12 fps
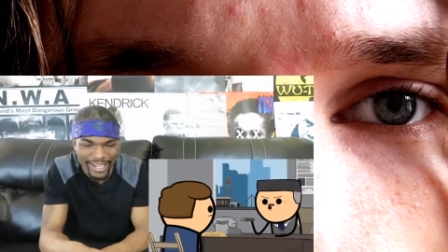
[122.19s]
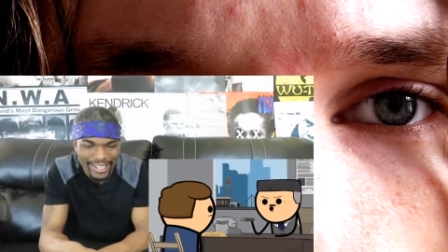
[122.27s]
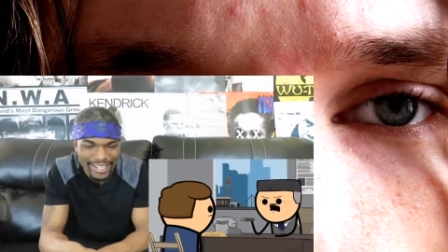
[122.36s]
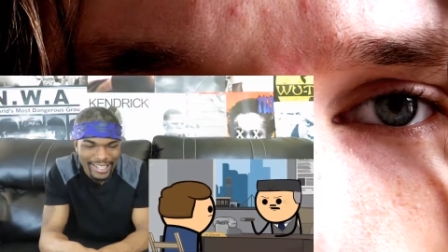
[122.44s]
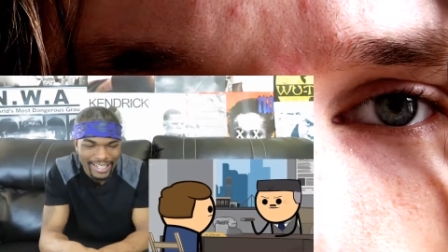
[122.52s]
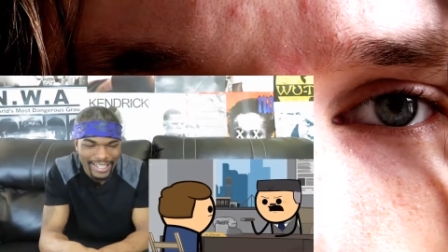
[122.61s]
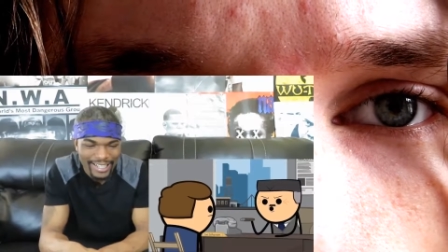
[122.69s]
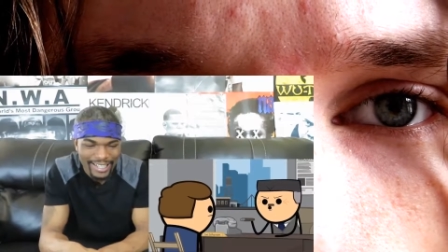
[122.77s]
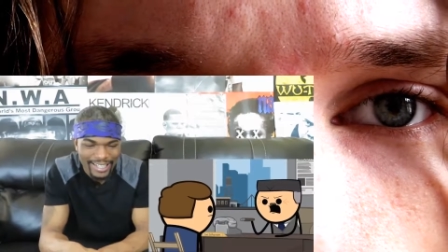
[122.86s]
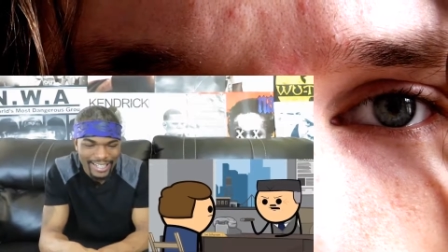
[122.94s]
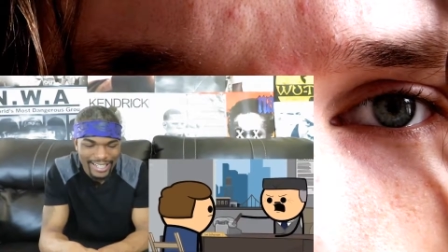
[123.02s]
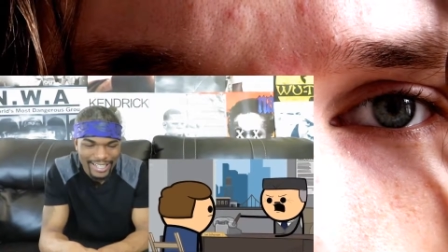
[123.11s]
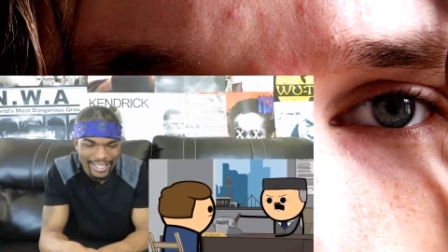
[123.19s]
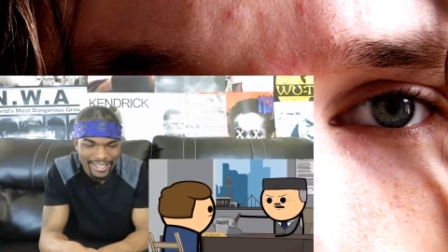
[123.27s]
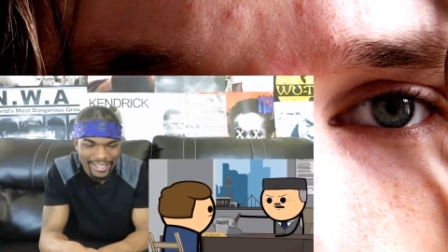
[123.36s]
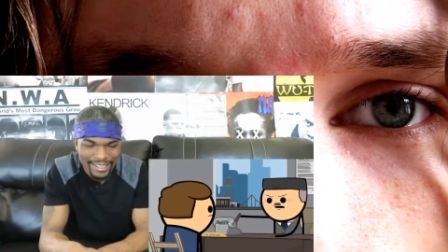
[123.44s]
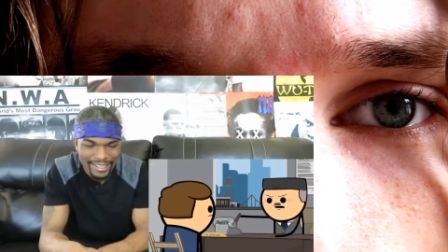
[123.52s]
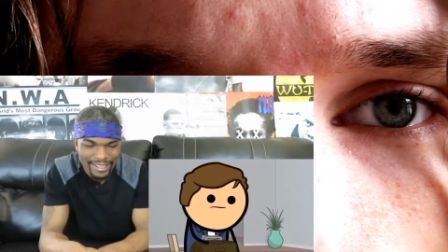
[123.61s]
You would fire you
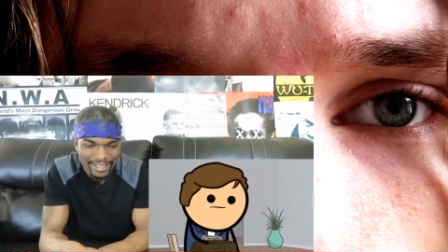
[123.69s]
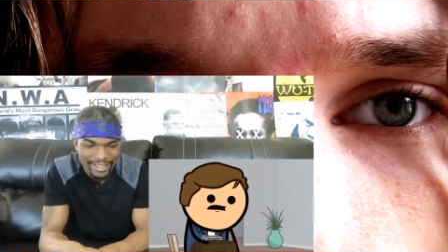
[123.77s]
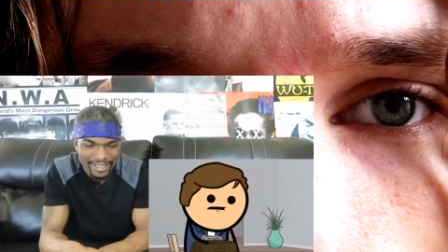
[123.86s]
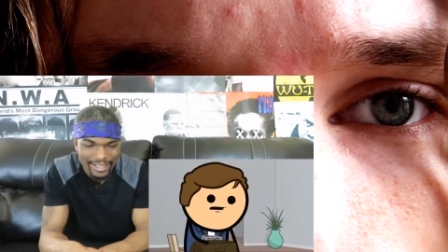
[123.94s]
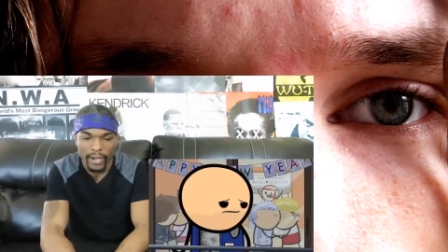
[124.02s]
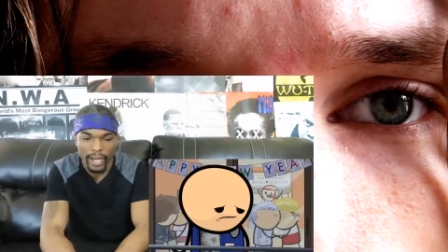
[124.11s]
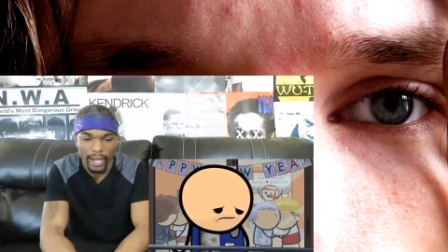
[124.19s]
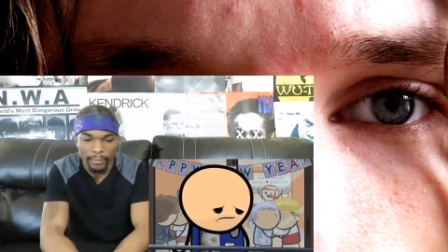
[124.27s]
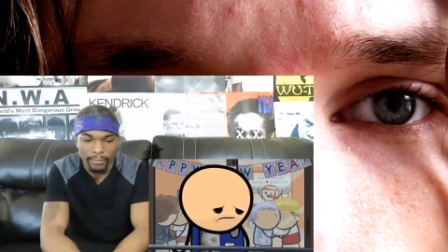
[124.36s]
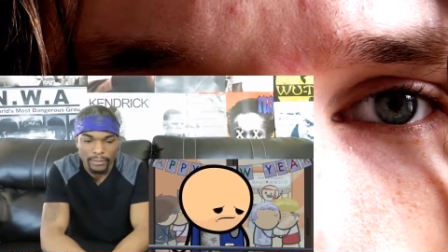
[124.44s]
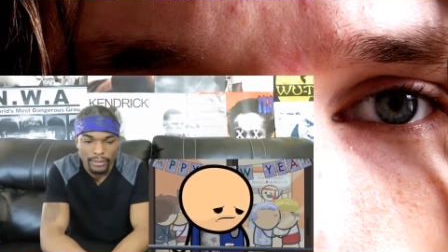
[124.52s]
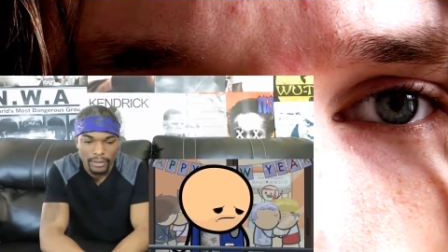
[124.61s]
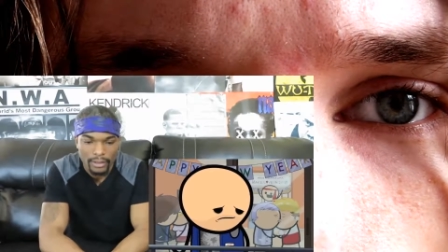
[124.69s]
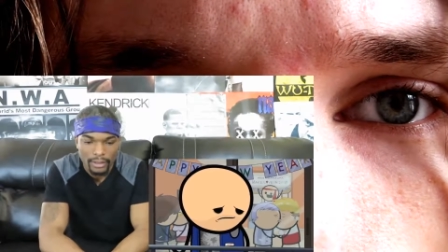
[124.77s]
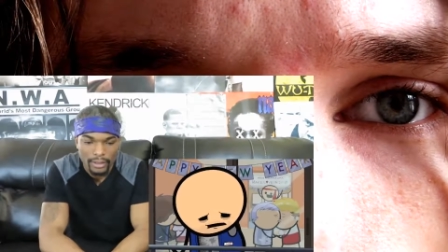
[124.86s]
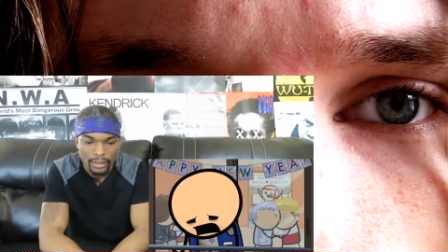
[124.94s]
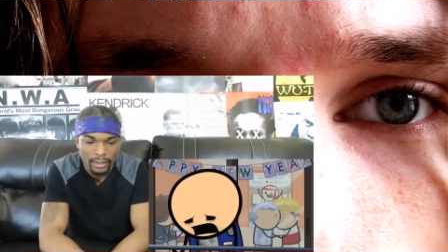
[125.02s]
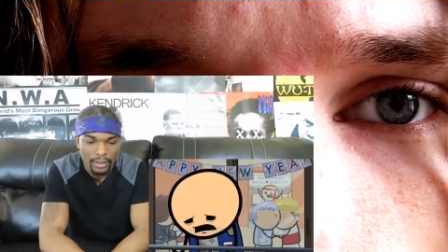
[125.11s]
again.
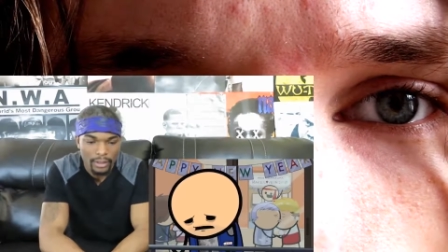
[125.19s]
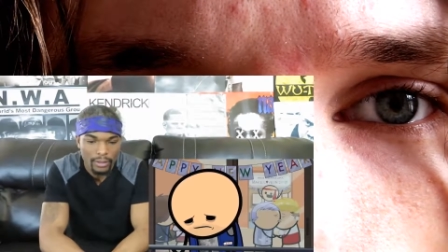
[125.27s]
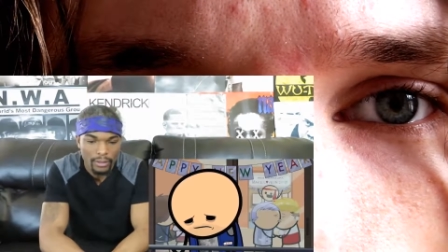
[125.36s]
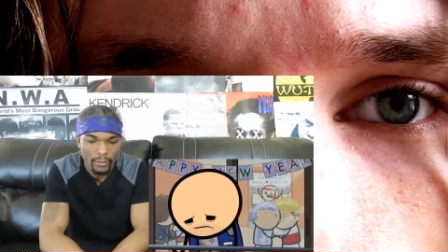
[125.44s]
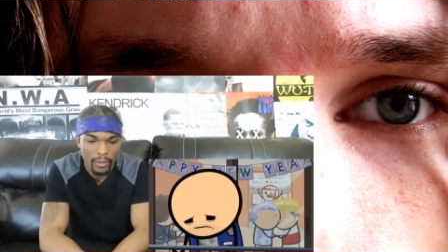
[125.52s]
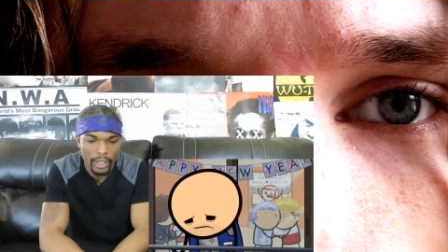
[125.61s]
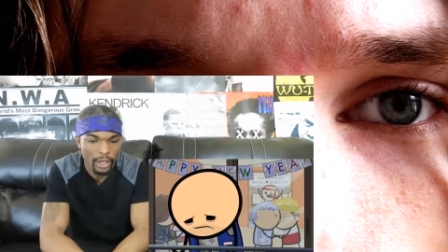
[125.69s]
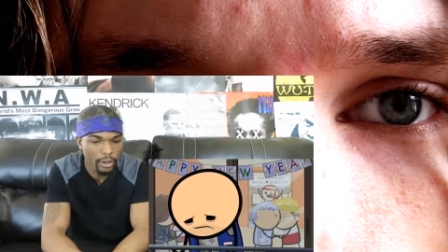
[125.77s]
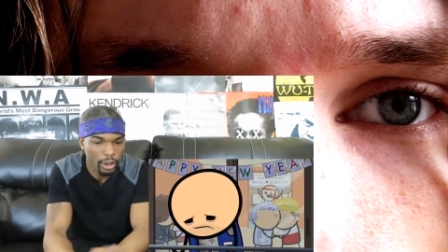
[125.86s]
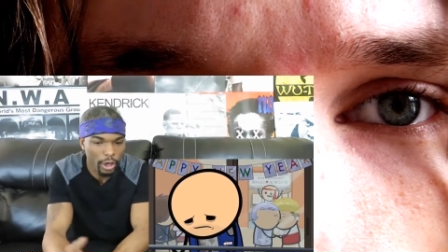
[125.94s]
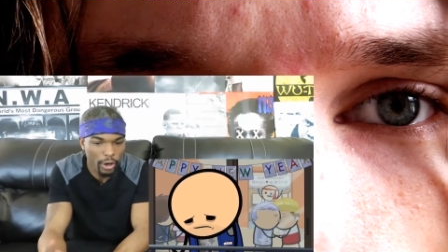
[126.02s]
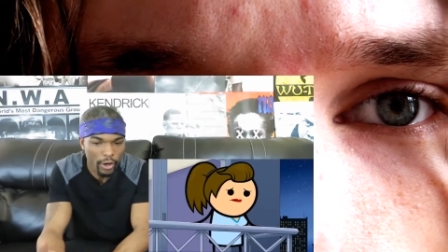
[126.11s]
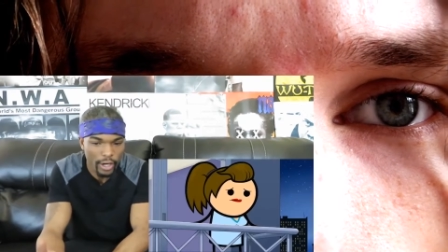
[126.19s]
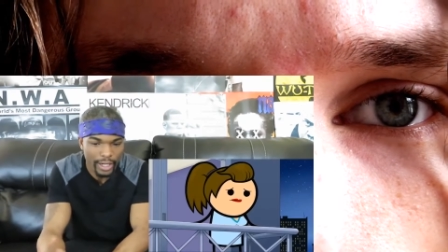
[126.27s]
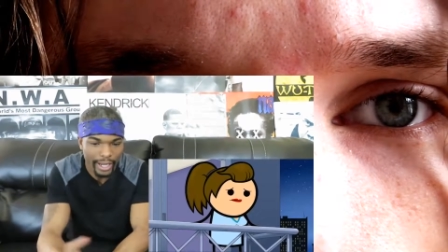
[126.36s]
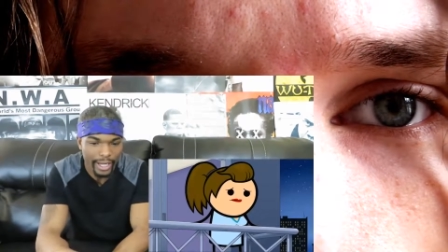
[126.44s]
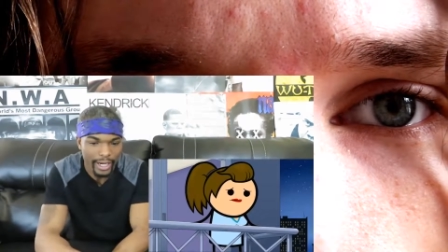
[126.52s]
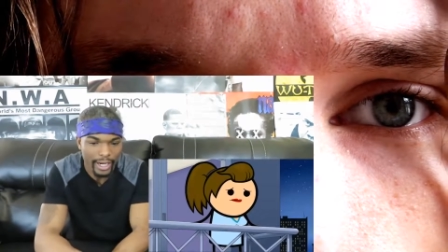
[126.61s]
Okay. What are you doing?
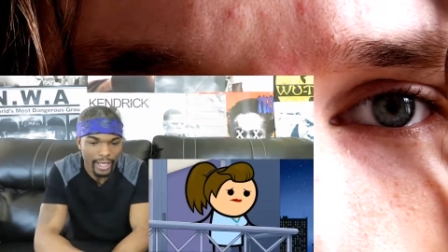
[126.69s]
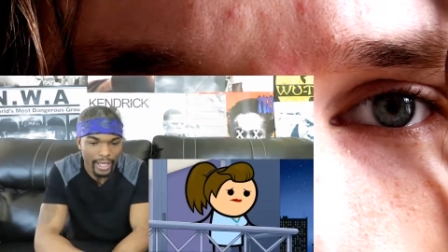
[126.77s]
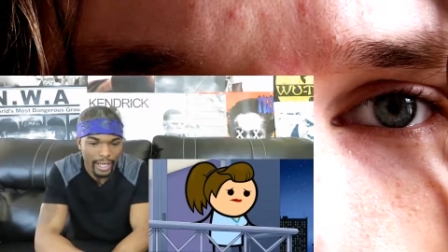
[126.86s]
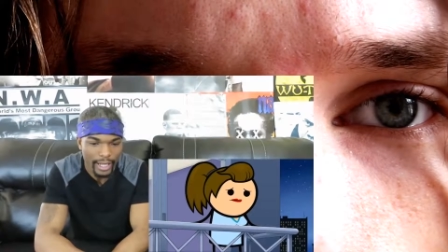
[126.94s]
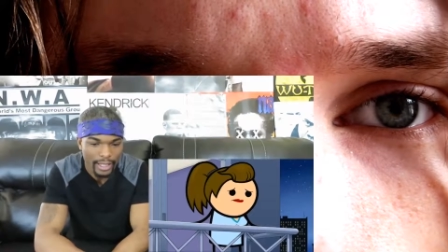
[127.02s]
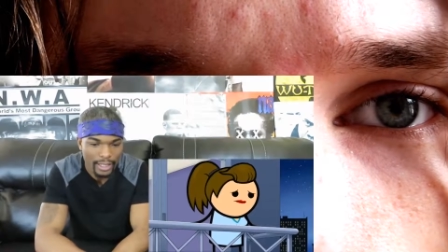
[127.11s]
They in the lit.